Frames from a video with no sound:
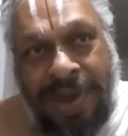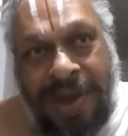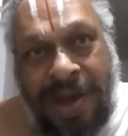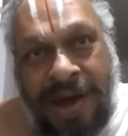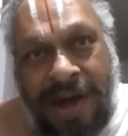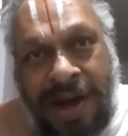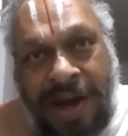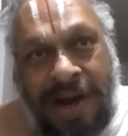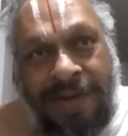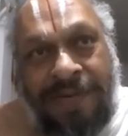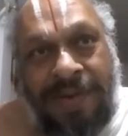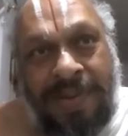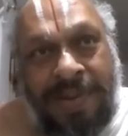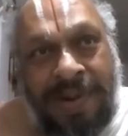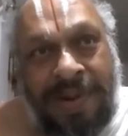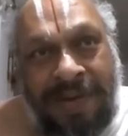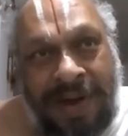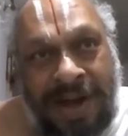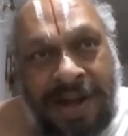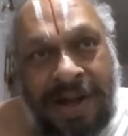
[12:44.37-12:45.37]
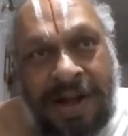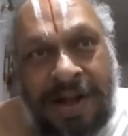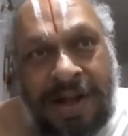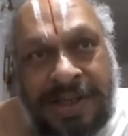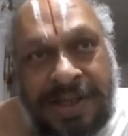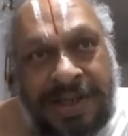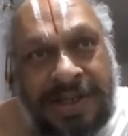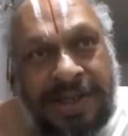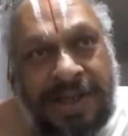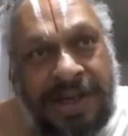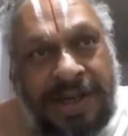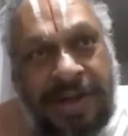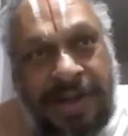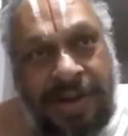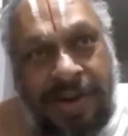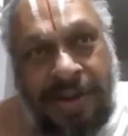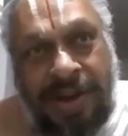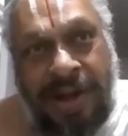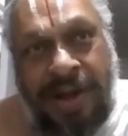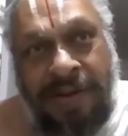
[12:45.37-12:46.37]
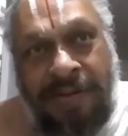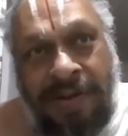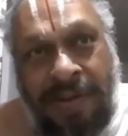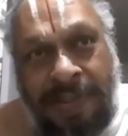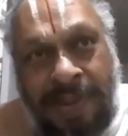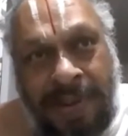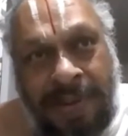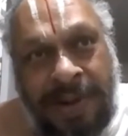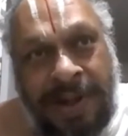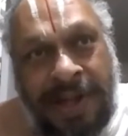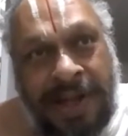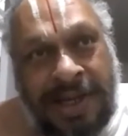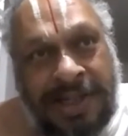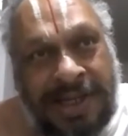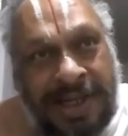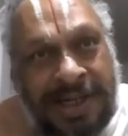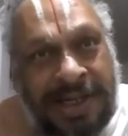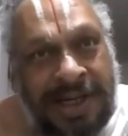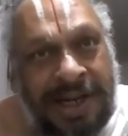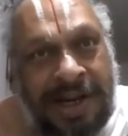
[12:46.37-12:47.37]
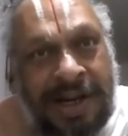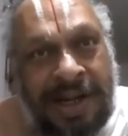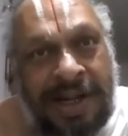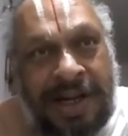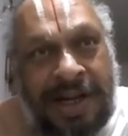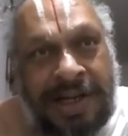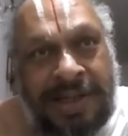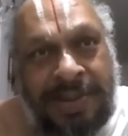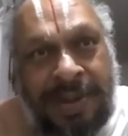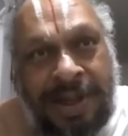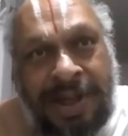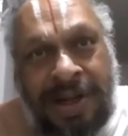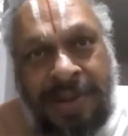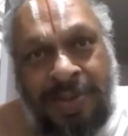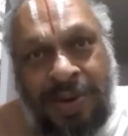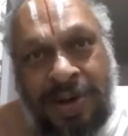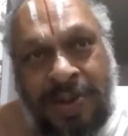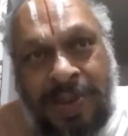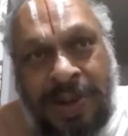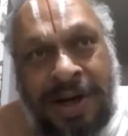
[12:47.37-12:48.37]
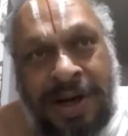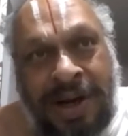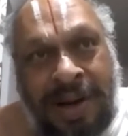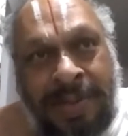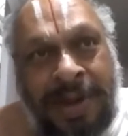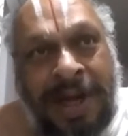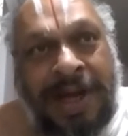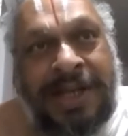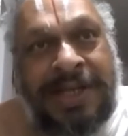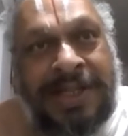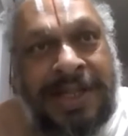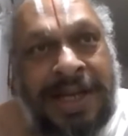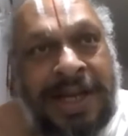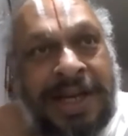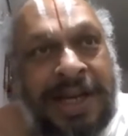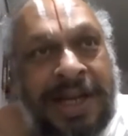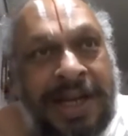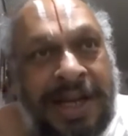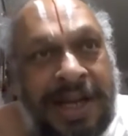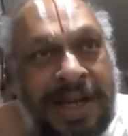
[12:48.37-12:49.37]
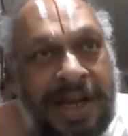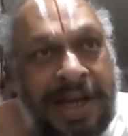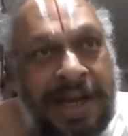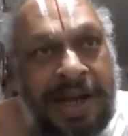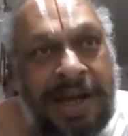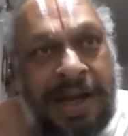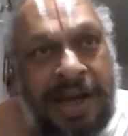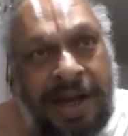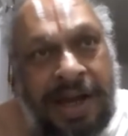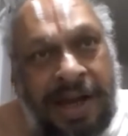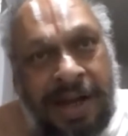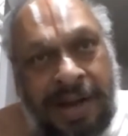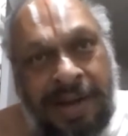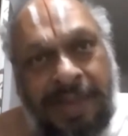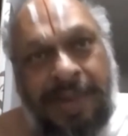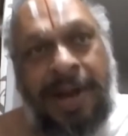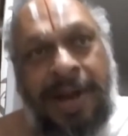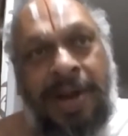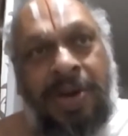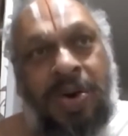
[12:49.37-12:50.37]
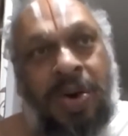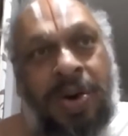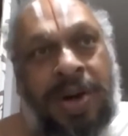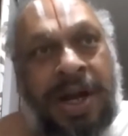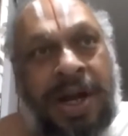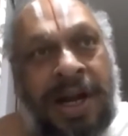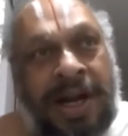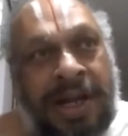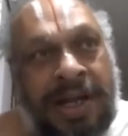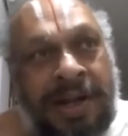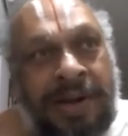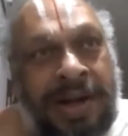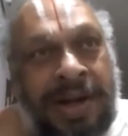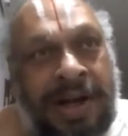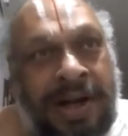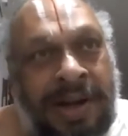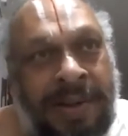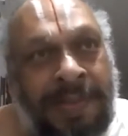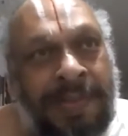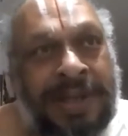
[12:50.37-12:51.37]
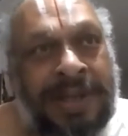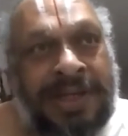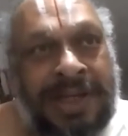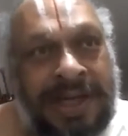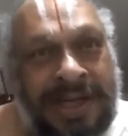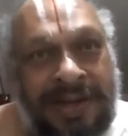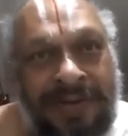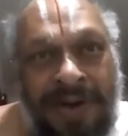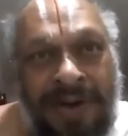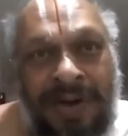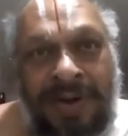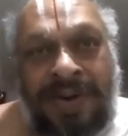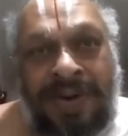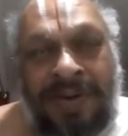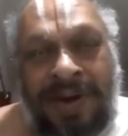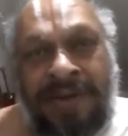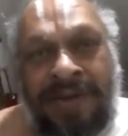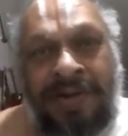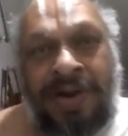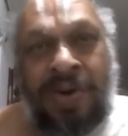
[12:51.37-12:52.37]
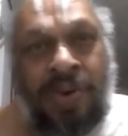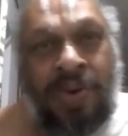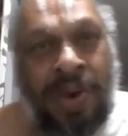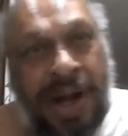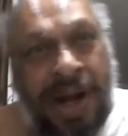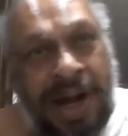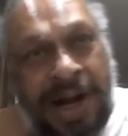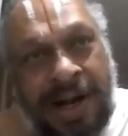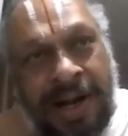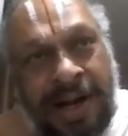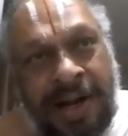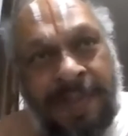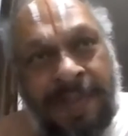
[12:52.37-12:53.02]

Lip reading: right from the Vedas, the Divya Prabandhas, etc. There is Mantra Pushpa Krama is there. In Melkote and other temples, it is followed even today. And